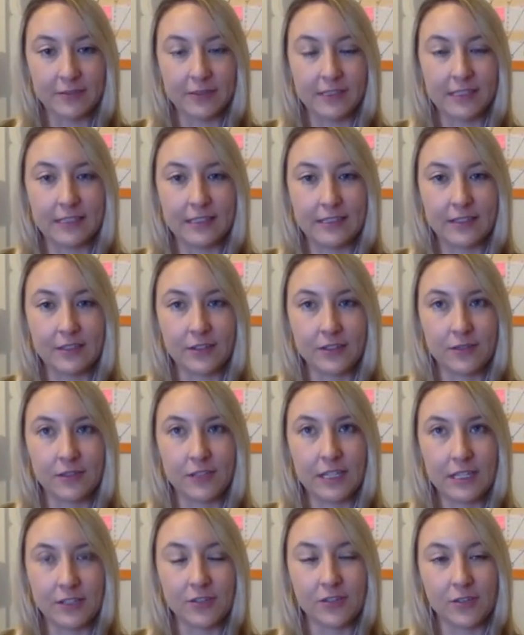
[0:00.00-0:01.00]
really sort of
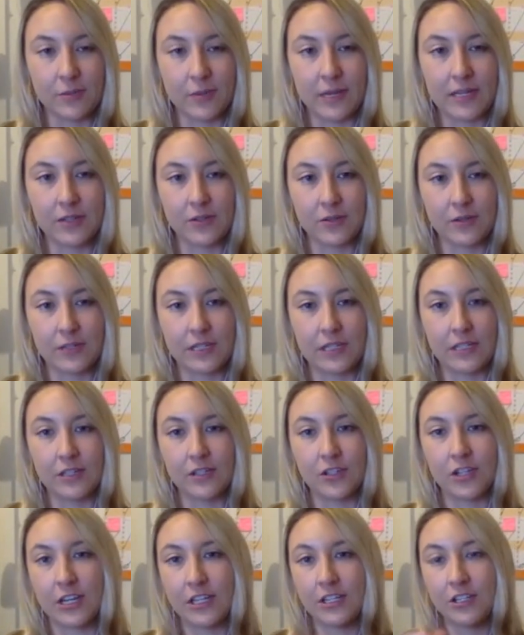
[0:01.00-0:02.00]
instrumental
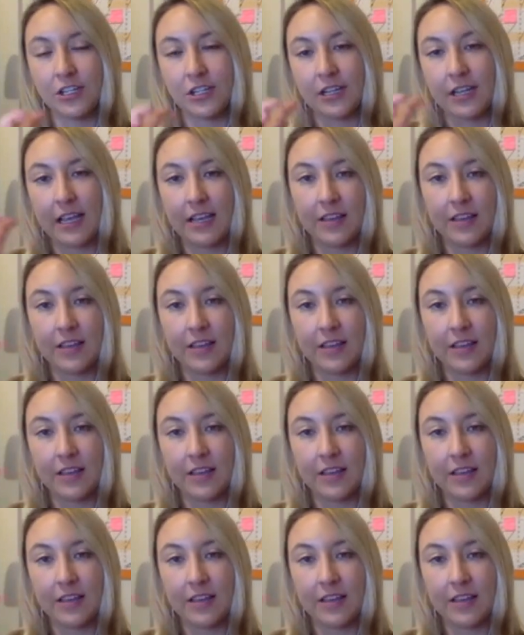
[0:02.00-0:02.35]
in changing